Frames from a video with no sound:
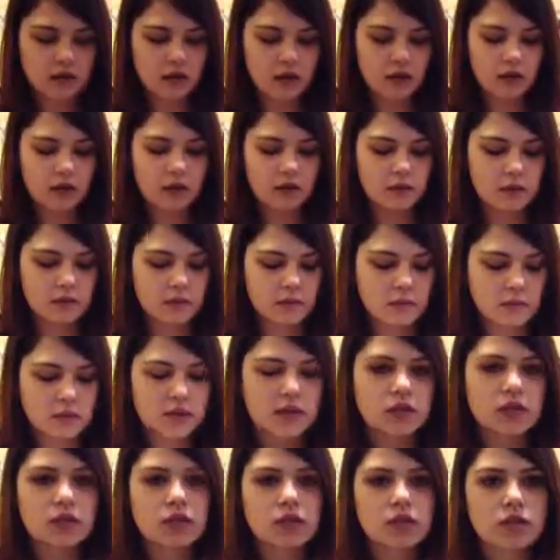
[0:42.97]

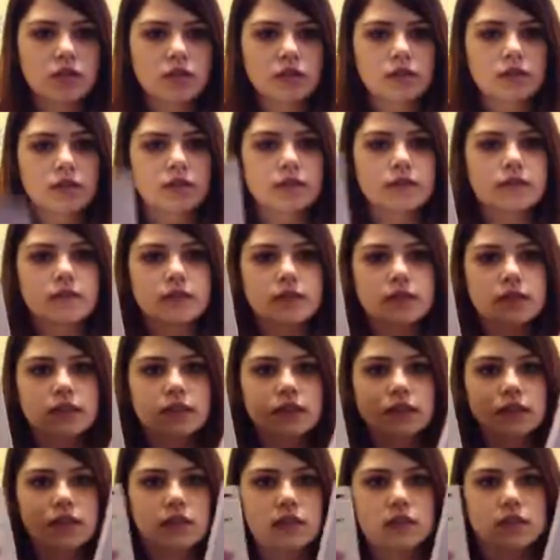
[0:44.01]
comes two
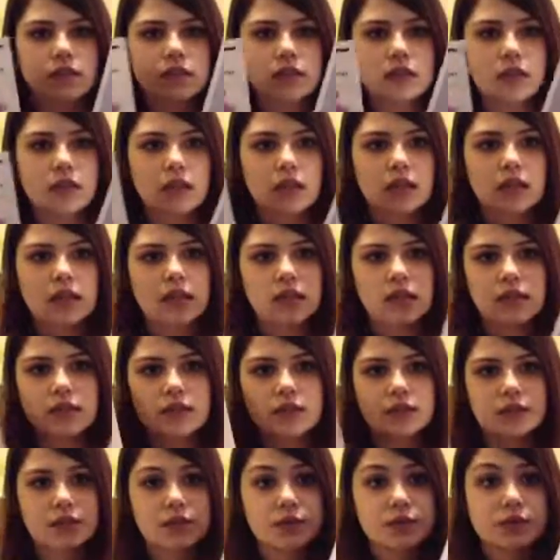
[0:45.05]
different
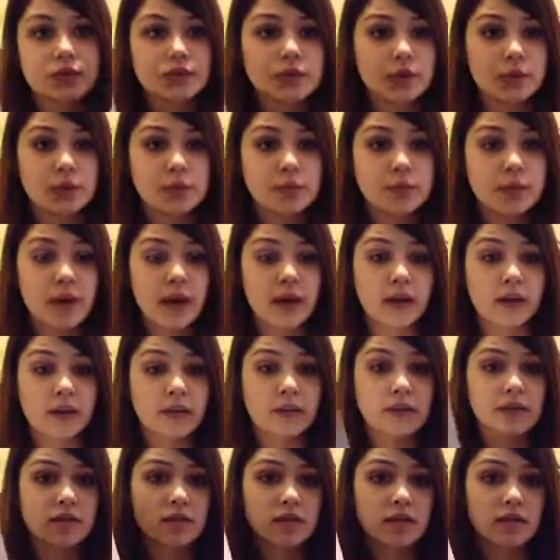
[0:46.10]
instruction
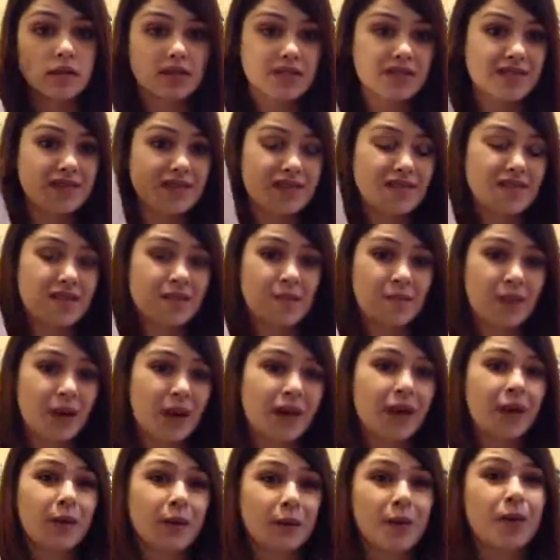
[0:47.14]
packets. This is the one
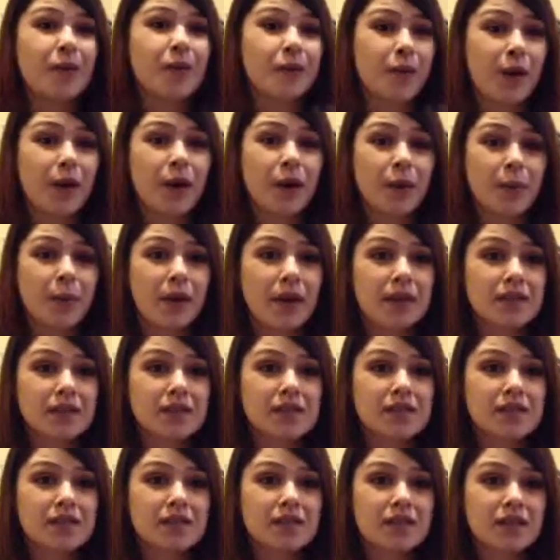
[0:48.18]
I really
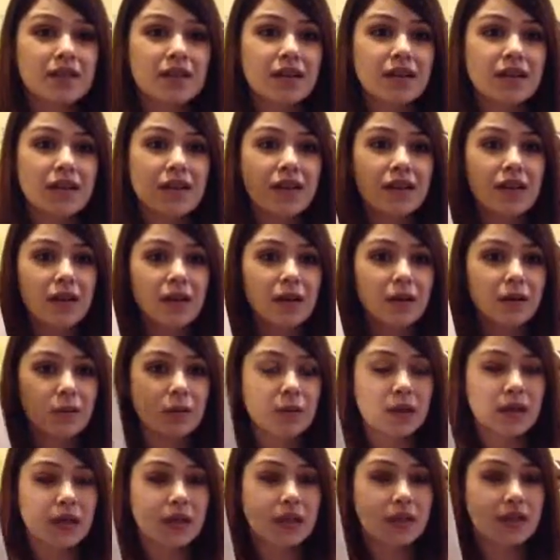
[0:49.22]
recommend
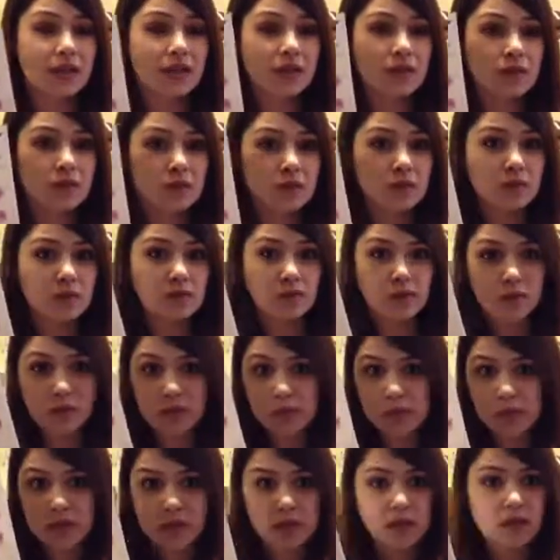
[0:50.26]
reading
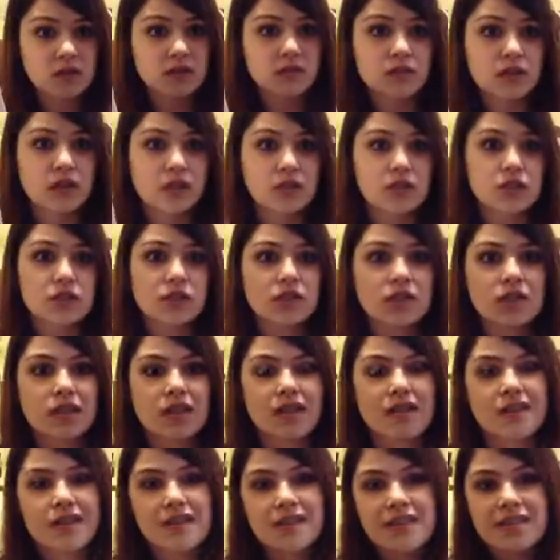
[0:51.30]
from start to finish.
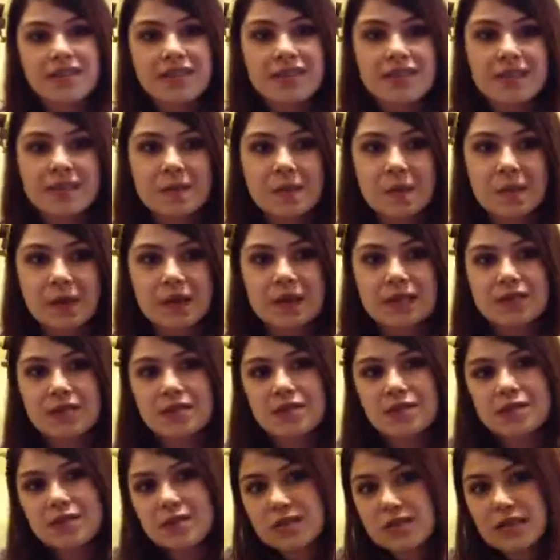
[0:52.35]
This one
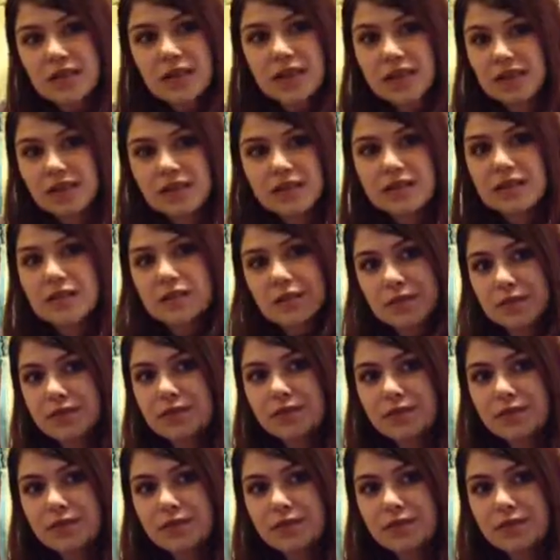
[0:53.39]
is just kind of,